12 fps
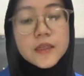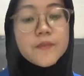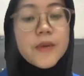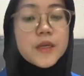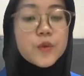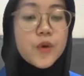
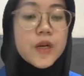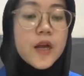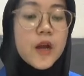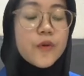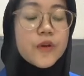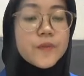In part 1
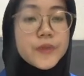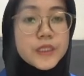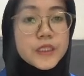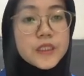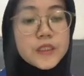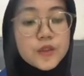I will
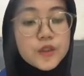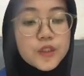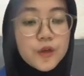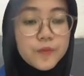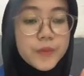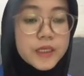present two
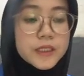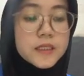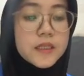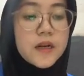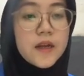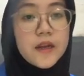topics
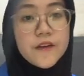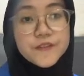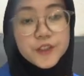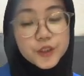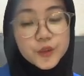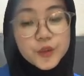that I
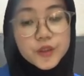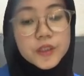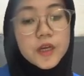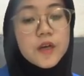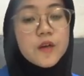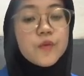have
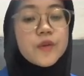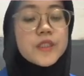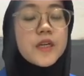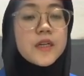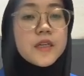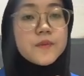chosen,
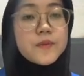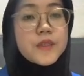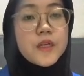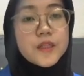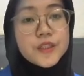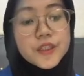which are deep
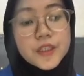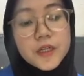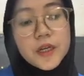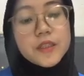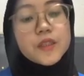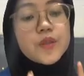structure
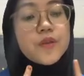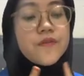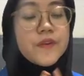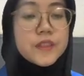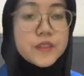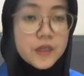and
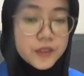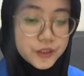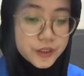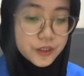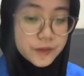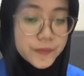surface
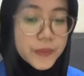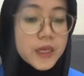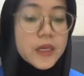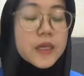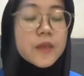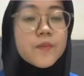structure.
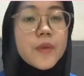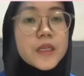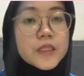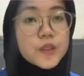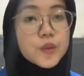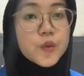In
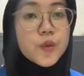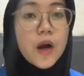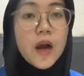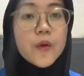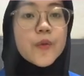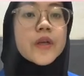part 2
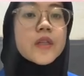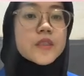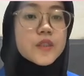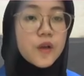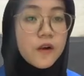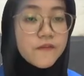I will
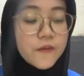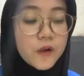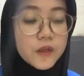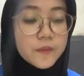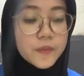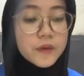solve
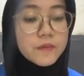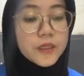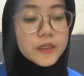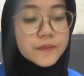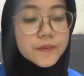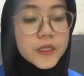all the
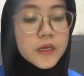problem,